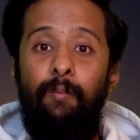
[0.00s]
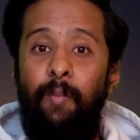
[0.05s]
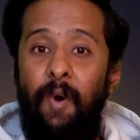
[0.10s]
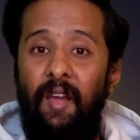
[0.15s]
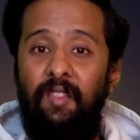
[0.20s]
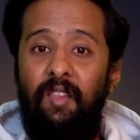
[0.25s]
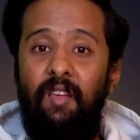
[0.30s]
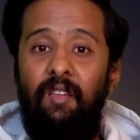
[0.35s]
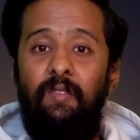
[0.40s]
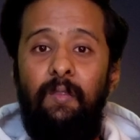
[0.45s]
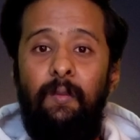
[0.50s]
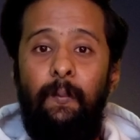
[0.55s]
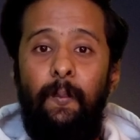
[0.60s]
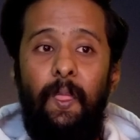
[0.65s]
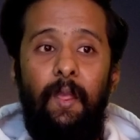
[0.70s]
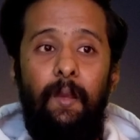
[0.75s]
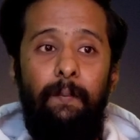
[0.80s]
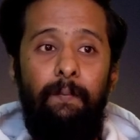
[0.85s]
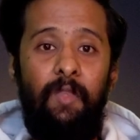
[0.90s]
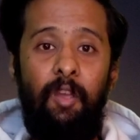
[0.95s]
by this
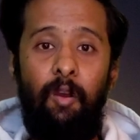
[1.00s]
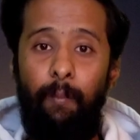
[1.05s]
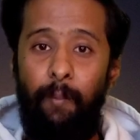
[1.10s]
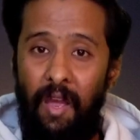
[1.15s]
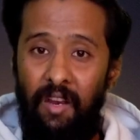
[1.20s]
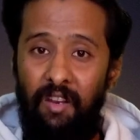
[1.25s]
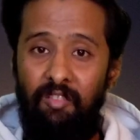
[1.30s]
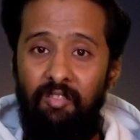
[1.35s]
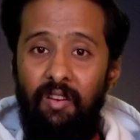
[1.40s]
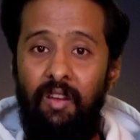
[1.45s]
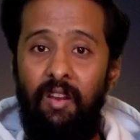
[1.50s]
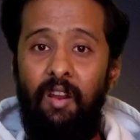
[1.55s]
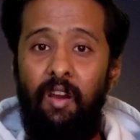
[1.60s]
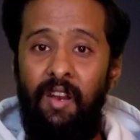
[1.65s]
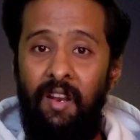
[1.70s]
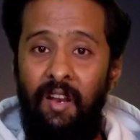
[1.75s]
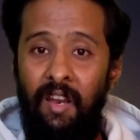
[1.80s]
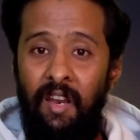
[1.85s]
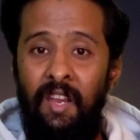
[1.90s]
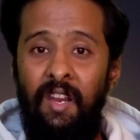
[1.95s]
your manager
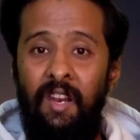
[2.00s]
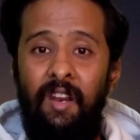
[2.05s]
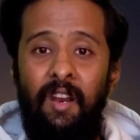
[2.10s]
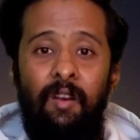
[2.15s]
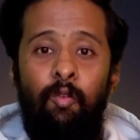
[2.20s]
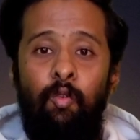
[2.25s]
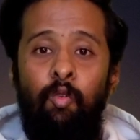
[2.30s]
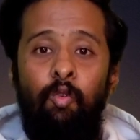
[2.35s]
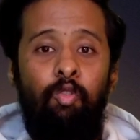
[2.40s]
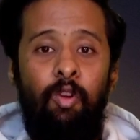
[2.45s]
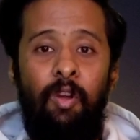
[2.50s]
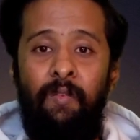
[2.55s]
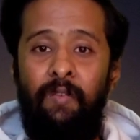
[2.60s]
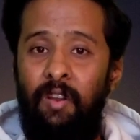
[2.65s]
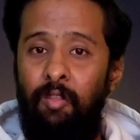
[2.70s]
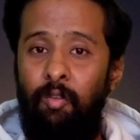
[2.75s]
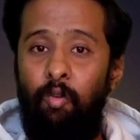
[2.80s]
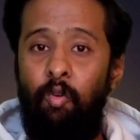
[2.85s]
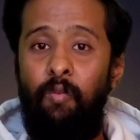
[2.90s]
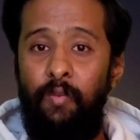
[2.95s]
and lead and whosoever
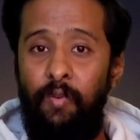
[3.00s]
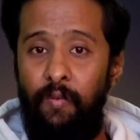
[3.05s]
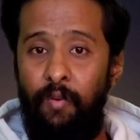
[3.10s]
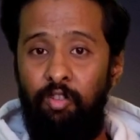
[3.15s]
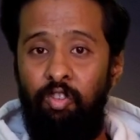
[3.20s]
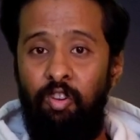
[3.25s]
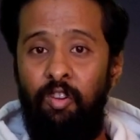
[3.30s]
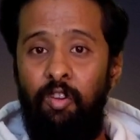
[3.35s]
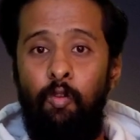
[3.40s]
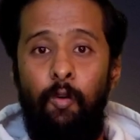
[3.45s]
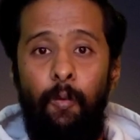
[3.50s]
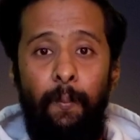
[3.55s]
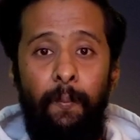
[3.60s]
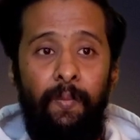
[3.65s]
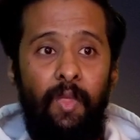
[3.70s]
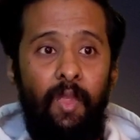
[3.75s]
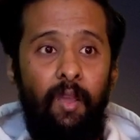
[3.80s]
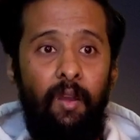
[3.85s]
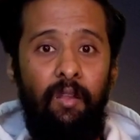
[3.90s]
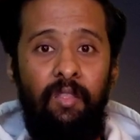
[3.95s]
is overwatching you
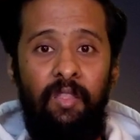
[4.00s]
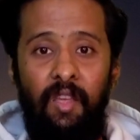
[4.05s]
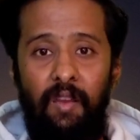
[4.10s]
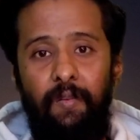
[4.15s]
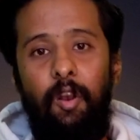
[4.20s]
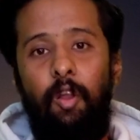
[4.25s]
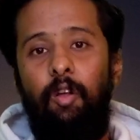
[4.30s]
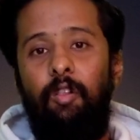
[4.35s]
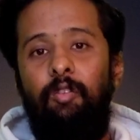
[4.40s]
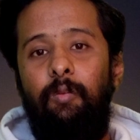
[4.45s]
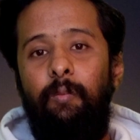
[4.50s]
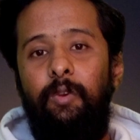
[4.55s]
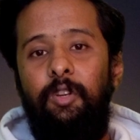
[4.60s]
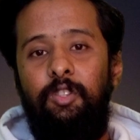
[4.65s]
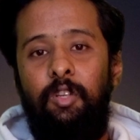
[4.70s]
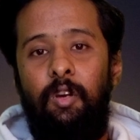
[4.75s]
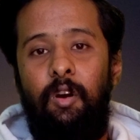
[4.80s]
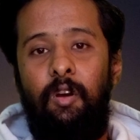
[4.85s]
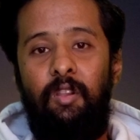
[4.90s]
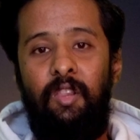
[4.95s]
they will also be
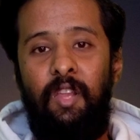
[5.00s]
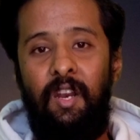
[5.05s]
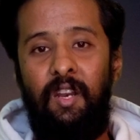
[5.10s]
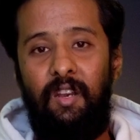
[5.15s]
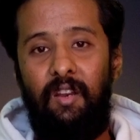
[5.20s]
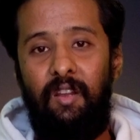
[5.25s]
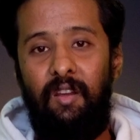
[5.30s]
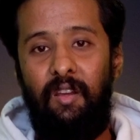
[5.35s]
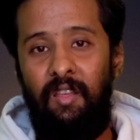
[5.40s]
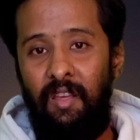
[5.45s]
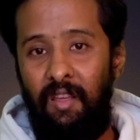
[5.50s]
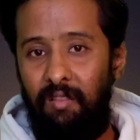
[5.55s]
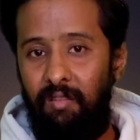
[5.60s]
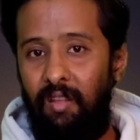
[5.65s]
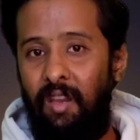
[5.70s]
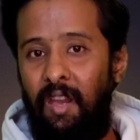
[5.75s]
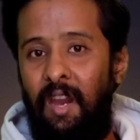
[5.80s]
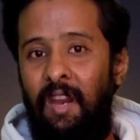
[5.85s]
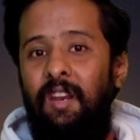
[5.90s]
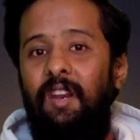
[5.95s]
sure that yes
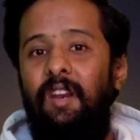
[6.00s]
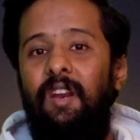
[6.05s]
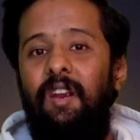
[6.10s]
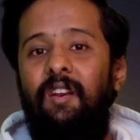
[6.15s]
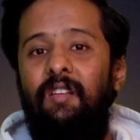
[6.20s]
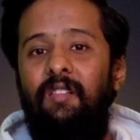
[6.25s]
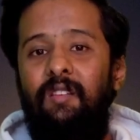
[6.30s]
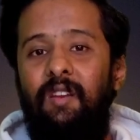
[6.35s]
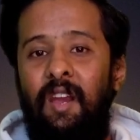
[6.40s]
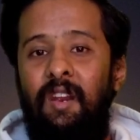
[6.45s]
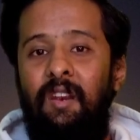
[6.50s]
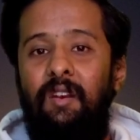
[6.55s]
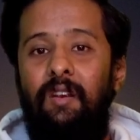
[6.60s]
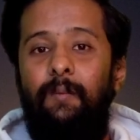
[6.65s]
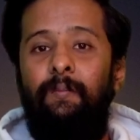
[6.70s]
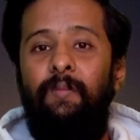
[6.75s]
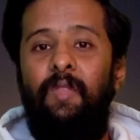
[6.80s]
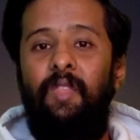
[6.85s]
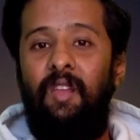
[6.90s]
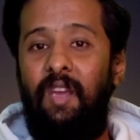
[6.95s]
the candidate is right
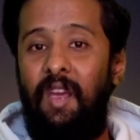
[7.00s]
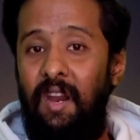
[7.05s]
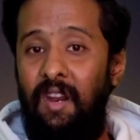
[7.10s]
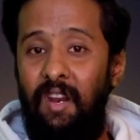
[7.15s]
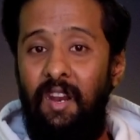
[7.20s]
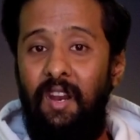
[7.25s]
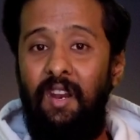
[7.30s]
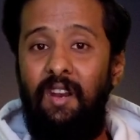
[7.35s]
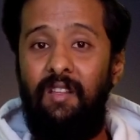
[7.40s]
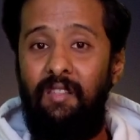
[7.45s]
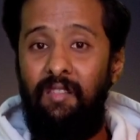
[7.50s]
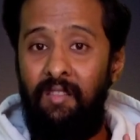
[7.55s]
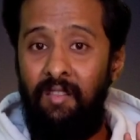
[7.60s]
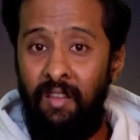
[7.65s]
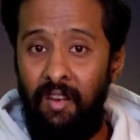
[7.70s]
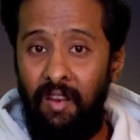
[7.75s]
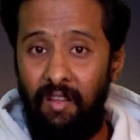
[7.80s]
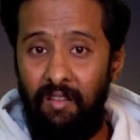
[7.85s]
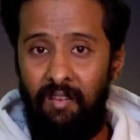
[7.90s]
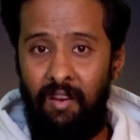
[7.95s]
the candidate is
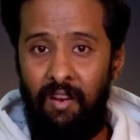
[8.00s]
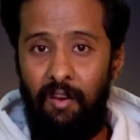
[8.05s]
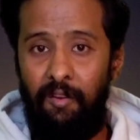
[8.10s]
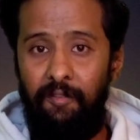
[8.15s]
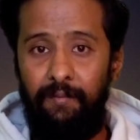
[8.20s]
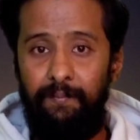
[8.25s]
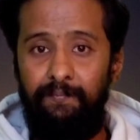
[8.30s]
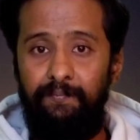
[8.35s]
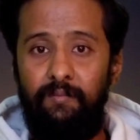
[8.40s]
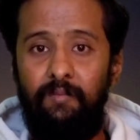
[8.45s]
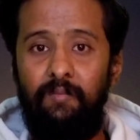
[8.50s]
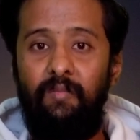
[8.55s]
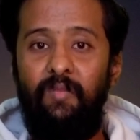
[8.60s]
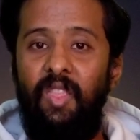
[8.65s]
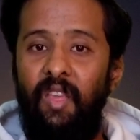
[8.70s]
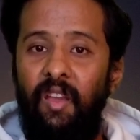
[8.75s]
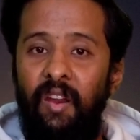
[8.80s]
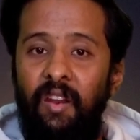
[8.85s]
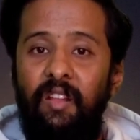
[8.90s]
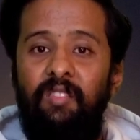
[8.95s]
serious enough
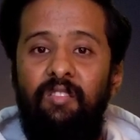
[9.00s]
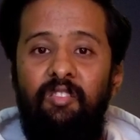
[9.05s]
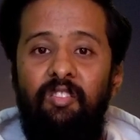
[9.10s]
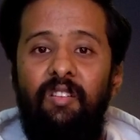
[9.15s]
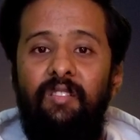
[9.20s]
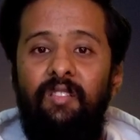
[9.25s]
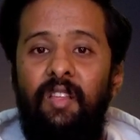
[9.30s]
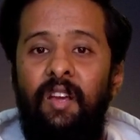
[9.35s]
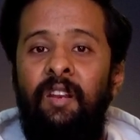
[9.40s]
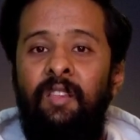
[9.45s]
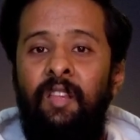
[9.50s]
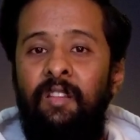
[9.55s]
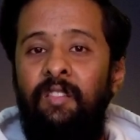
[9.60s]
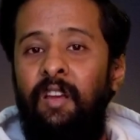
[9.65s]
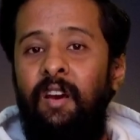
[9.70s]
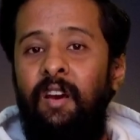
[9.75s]
it is just that that